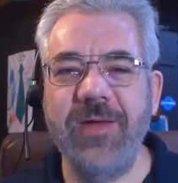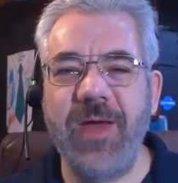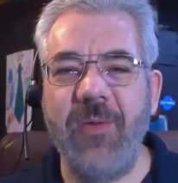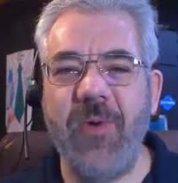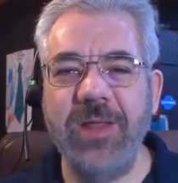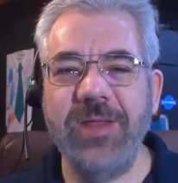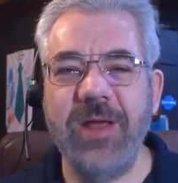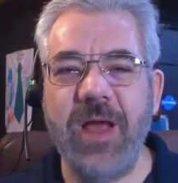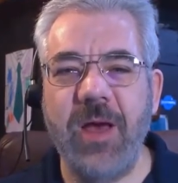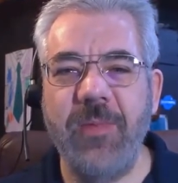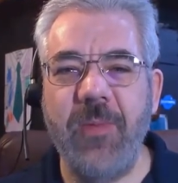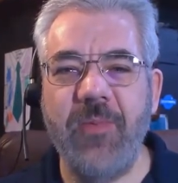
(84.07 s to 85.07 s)
wanted to
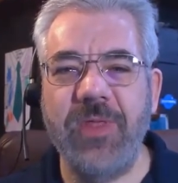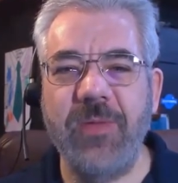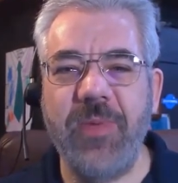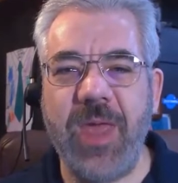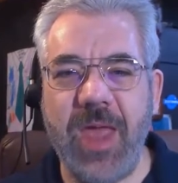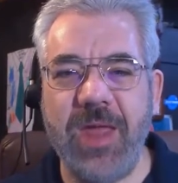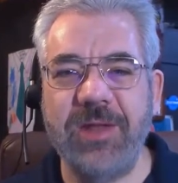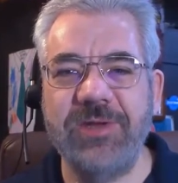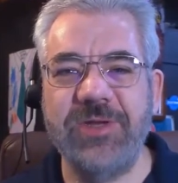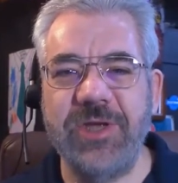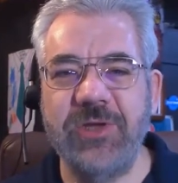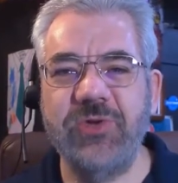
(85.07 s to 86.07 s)
come up with a
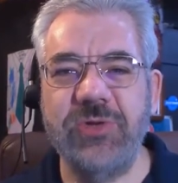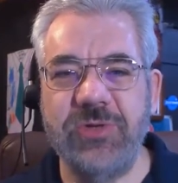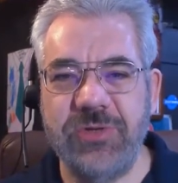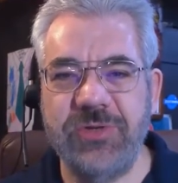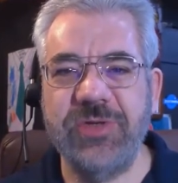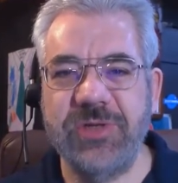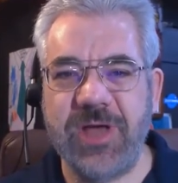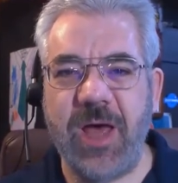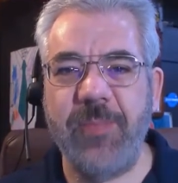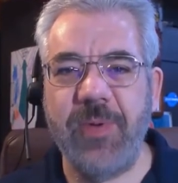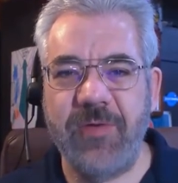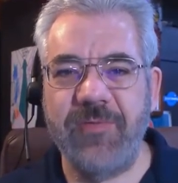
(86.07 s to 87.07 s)
page to introduce the
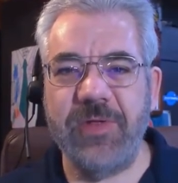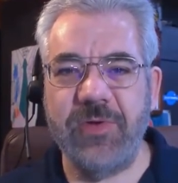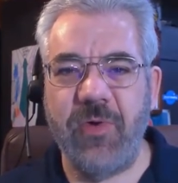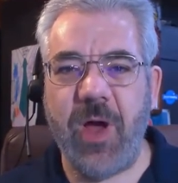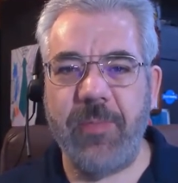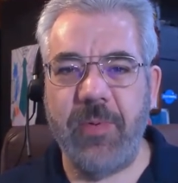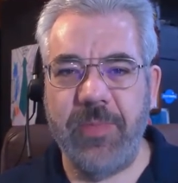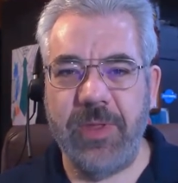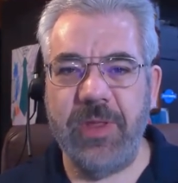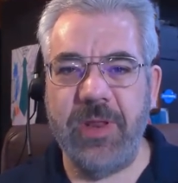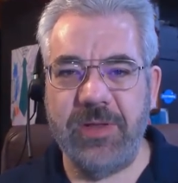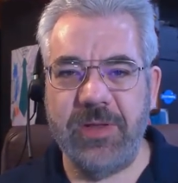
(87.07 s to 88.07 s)
topic of
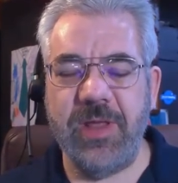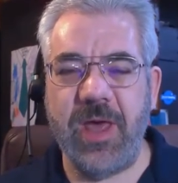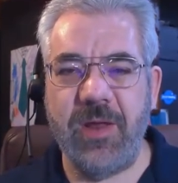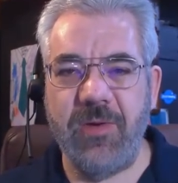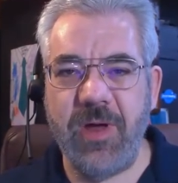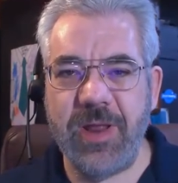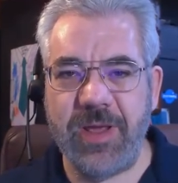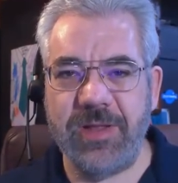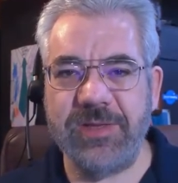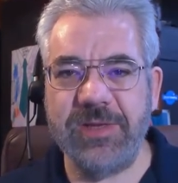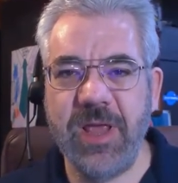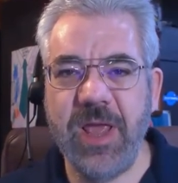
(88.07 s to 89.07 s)
interoperability to that
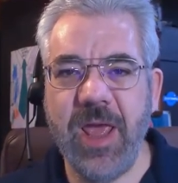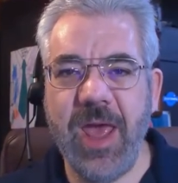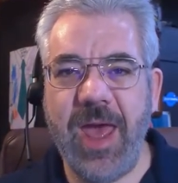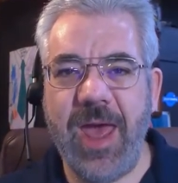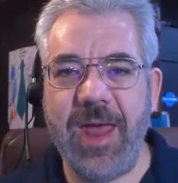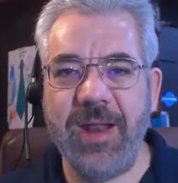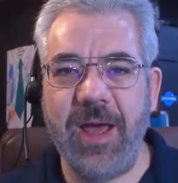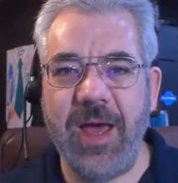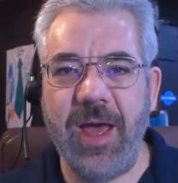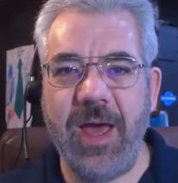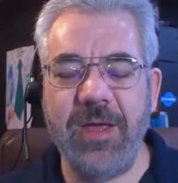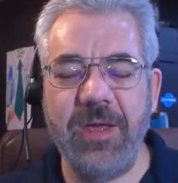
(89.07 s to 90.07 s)
audience. And
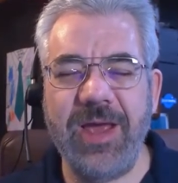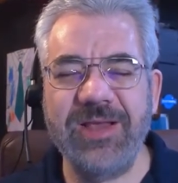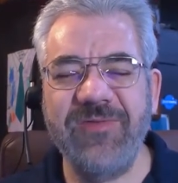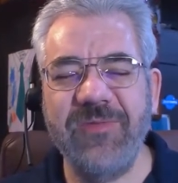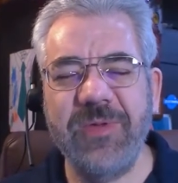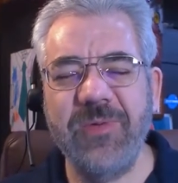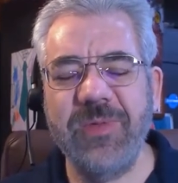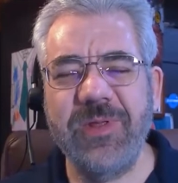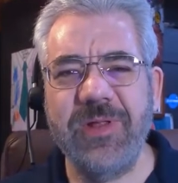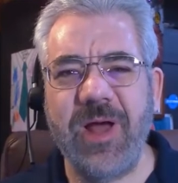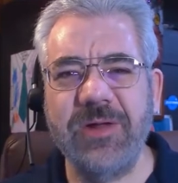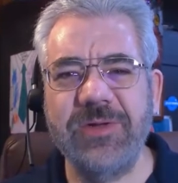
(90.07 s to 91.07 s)
are you guys familiar with
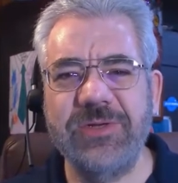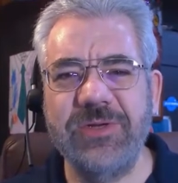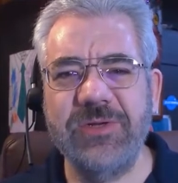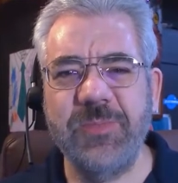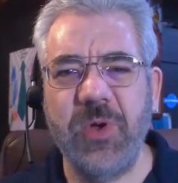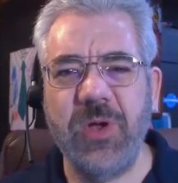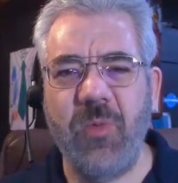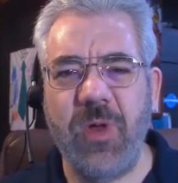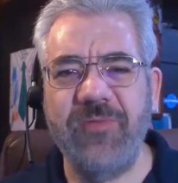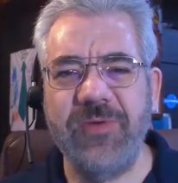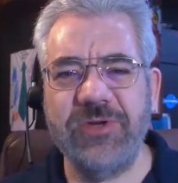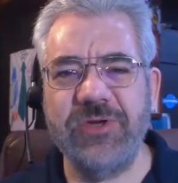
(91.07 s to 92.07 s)
the Dr. Seuss book,
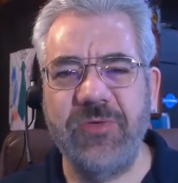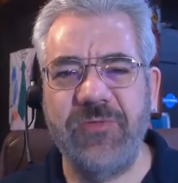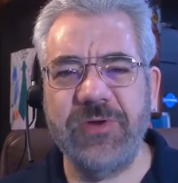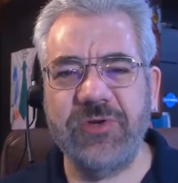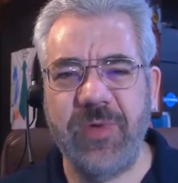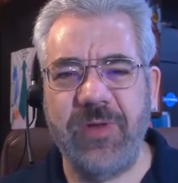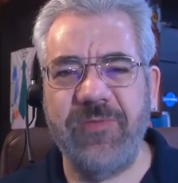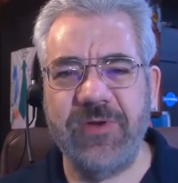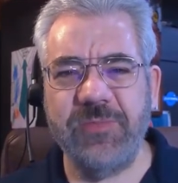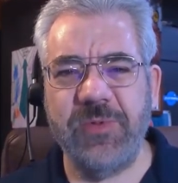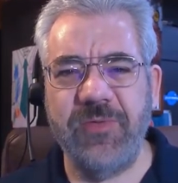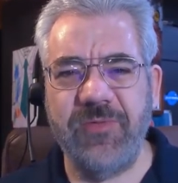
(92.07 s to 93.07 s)
One Fish, Two Fish, Red
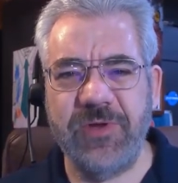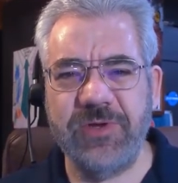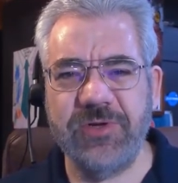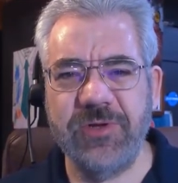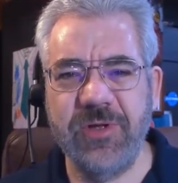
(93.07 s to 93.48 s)
Fish, Blue Fish?